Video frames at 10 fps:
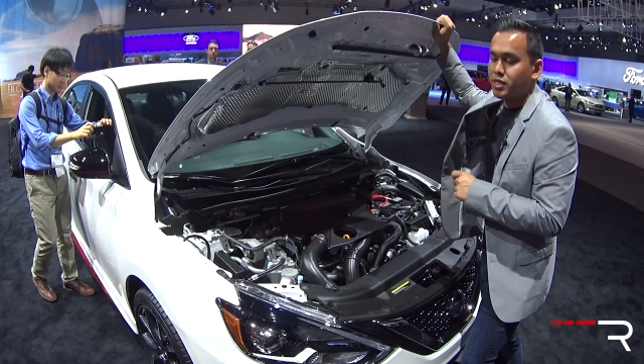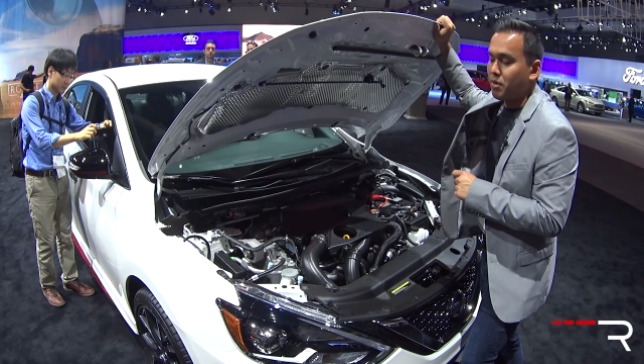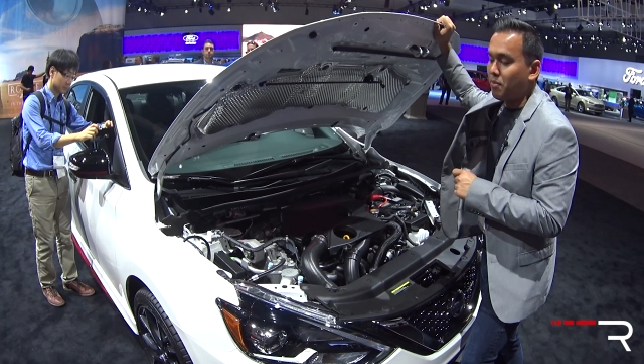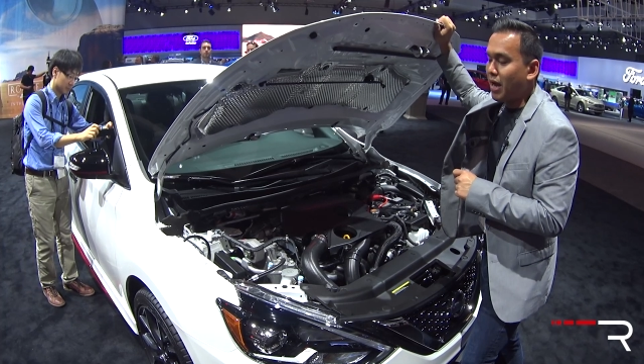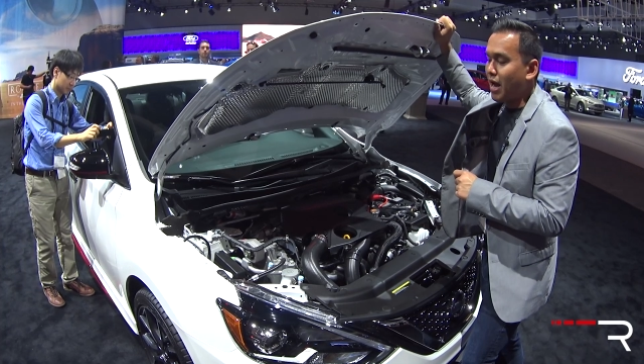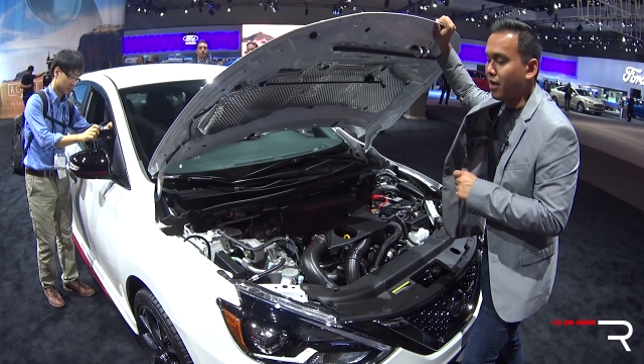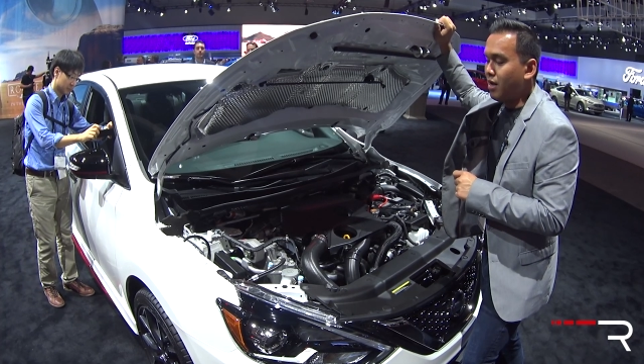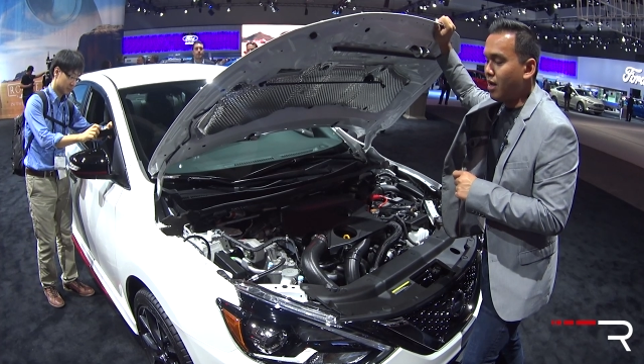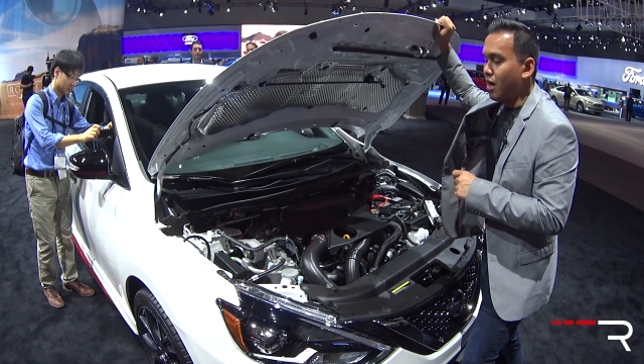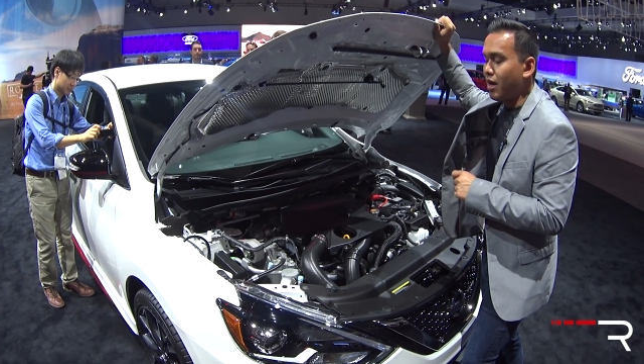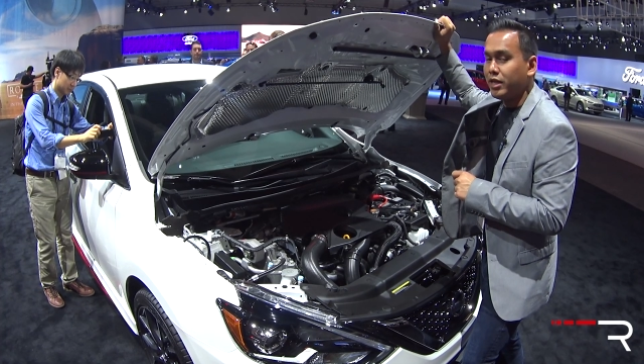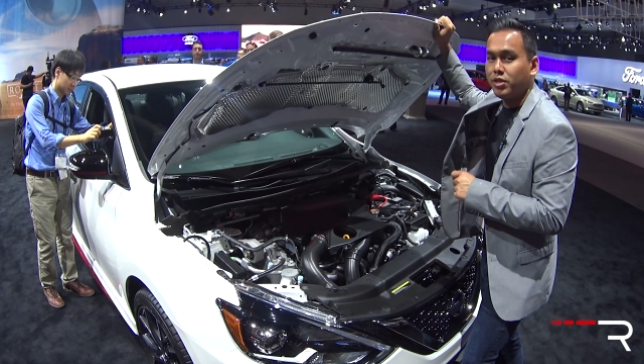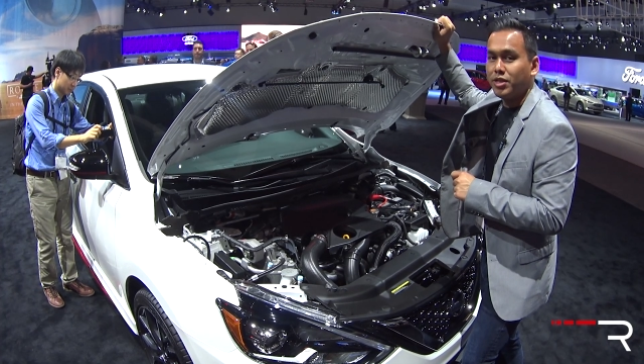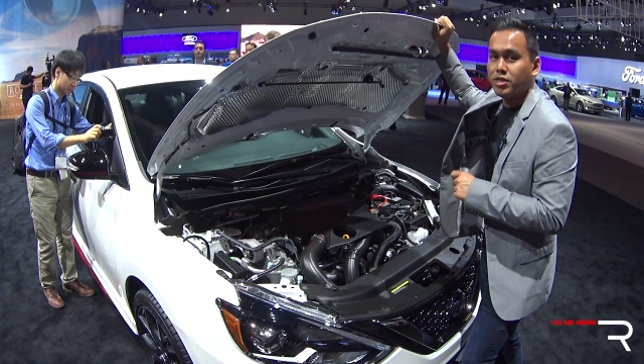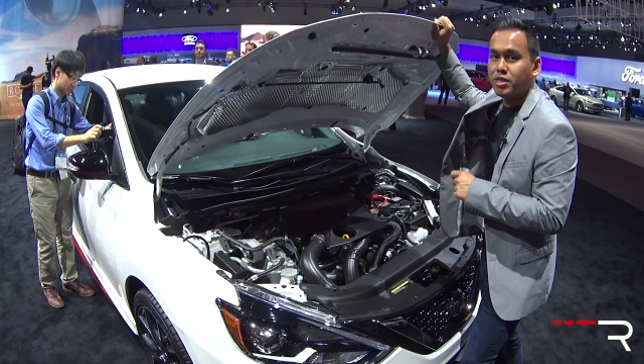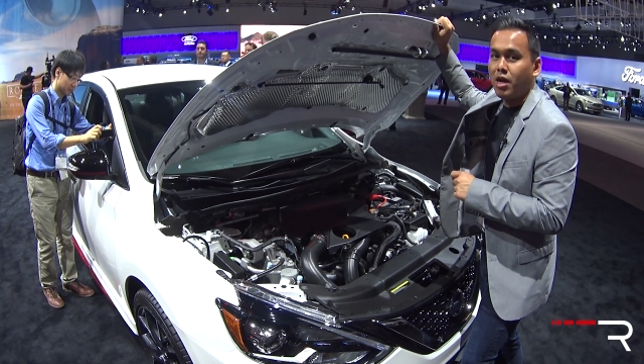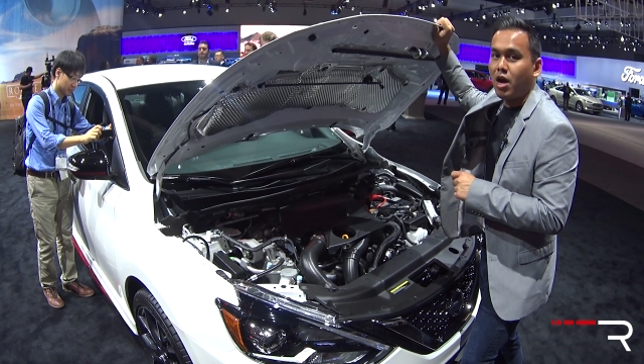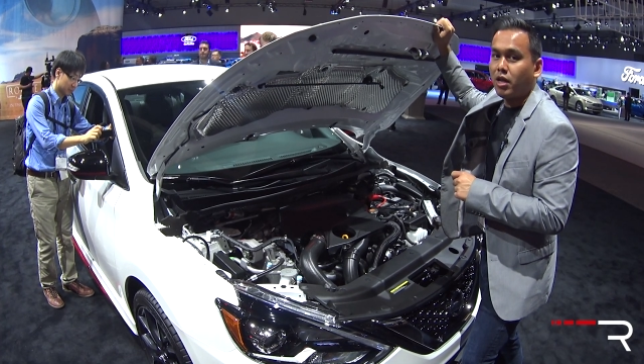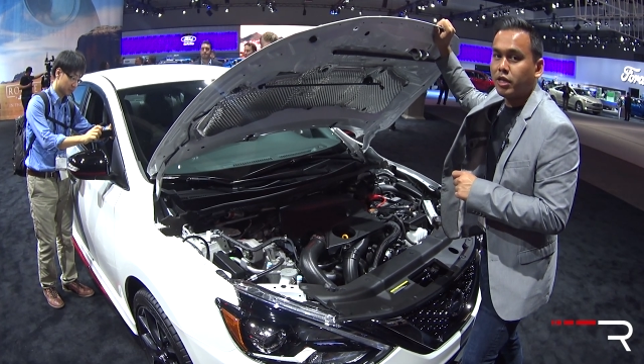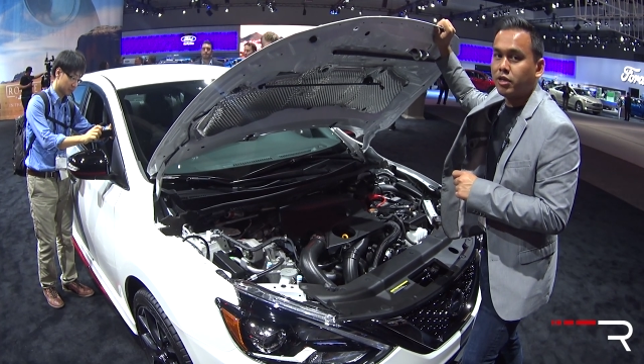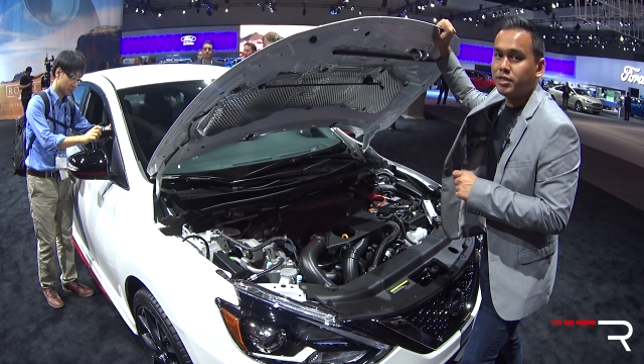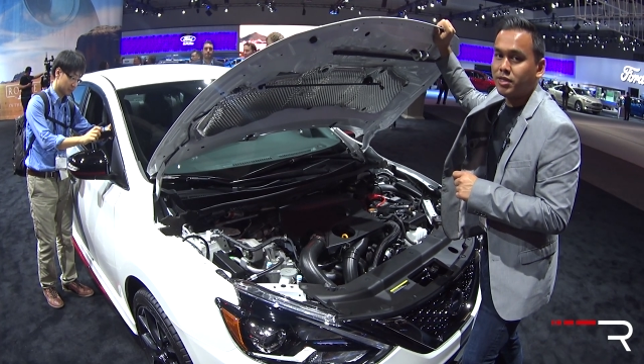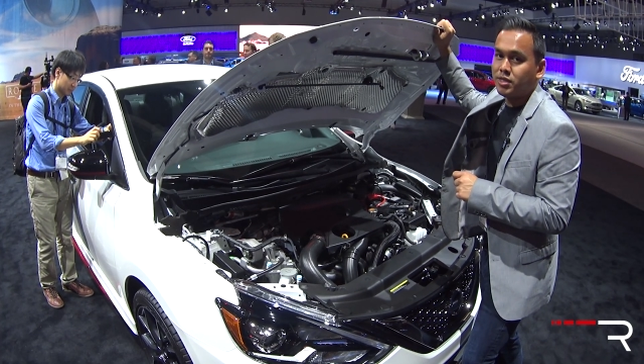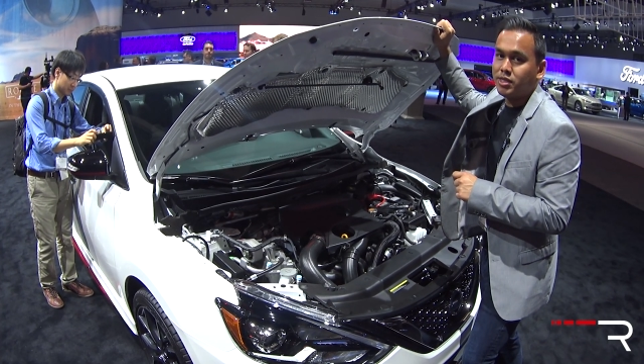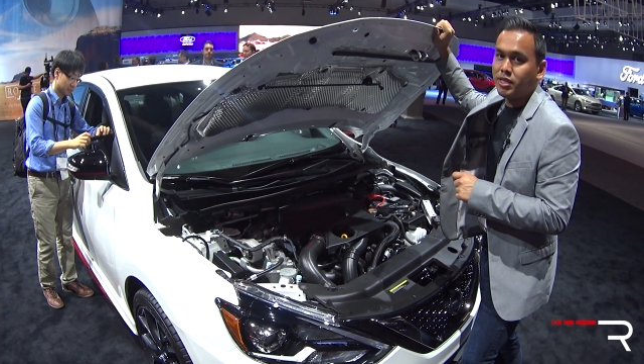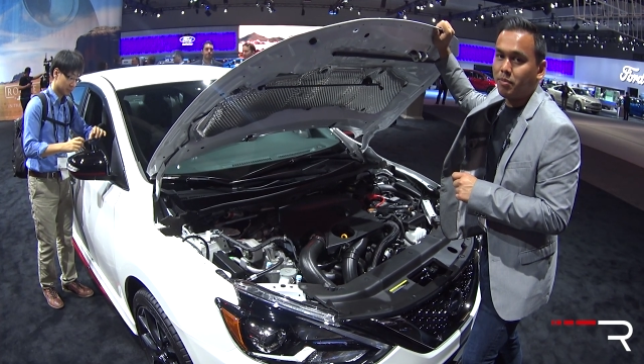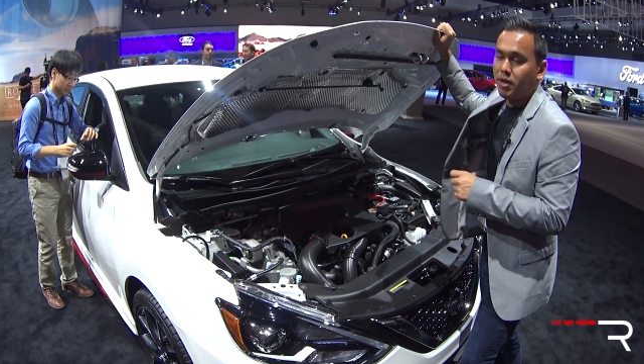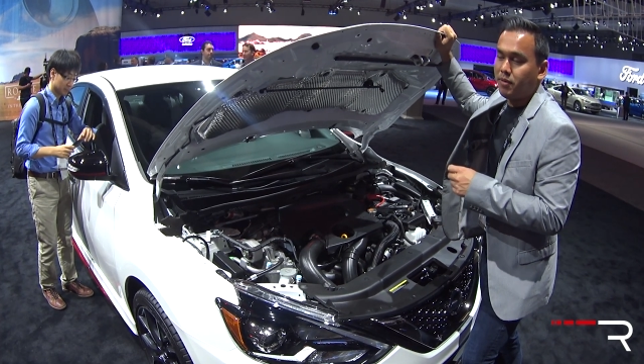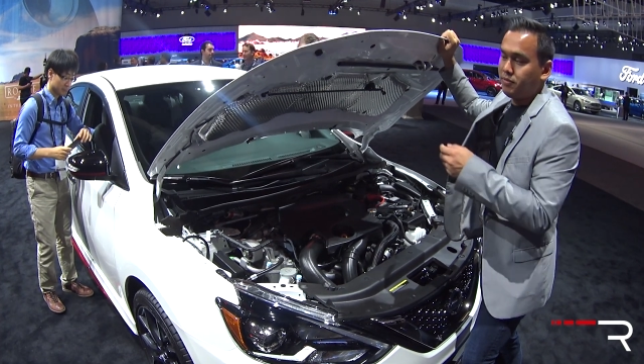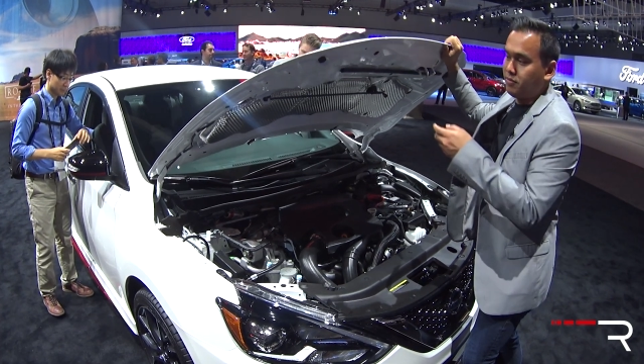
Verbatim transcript: is coming back uh, into this uh, hotly contested segment.